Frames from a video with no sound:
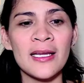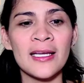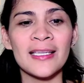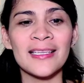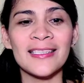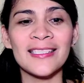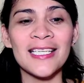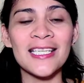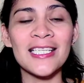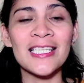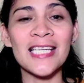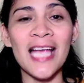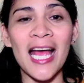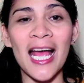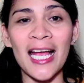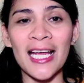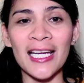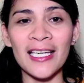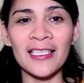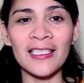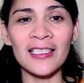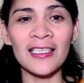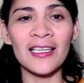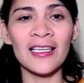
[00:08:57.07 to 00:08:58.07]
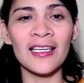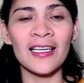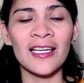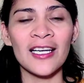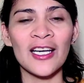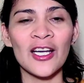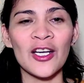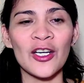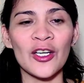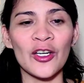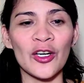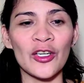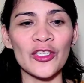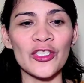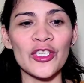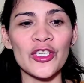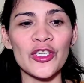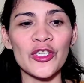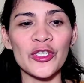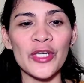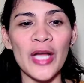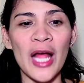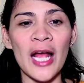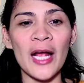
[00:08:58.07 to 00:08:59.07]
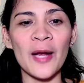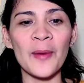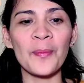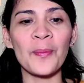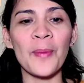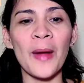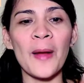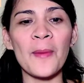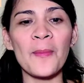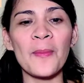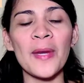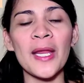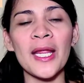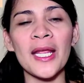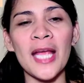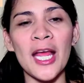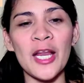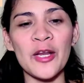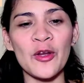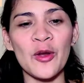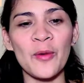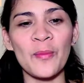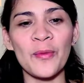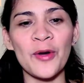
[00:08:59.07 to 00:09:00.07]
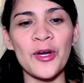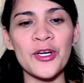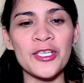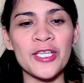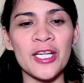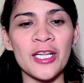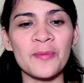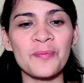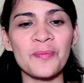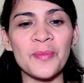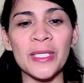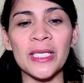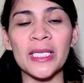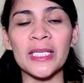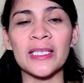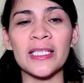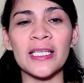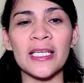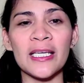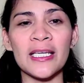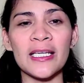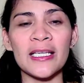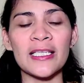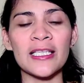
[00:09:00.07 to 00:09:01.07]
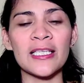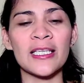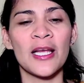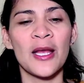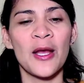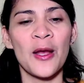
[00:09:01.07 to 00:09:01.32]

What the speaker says: design, construct public and commercial buildings,